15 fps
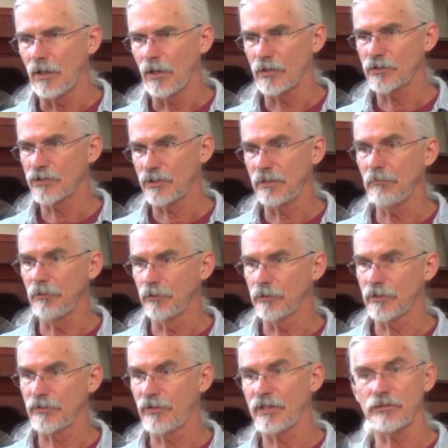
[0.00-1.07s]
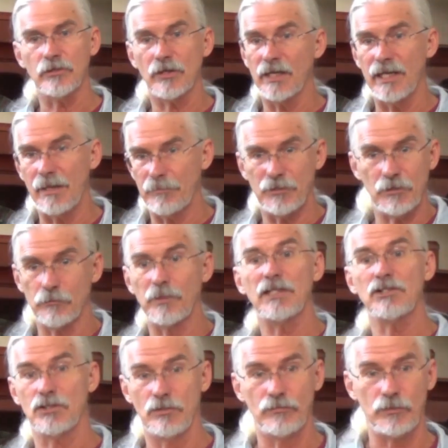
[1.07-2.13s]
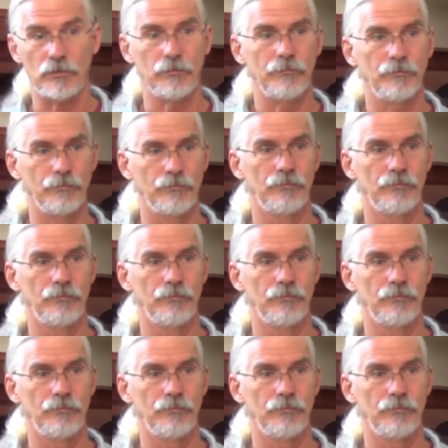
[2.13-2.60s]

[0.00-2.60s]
are similar to the things that are going to happen to the rest of you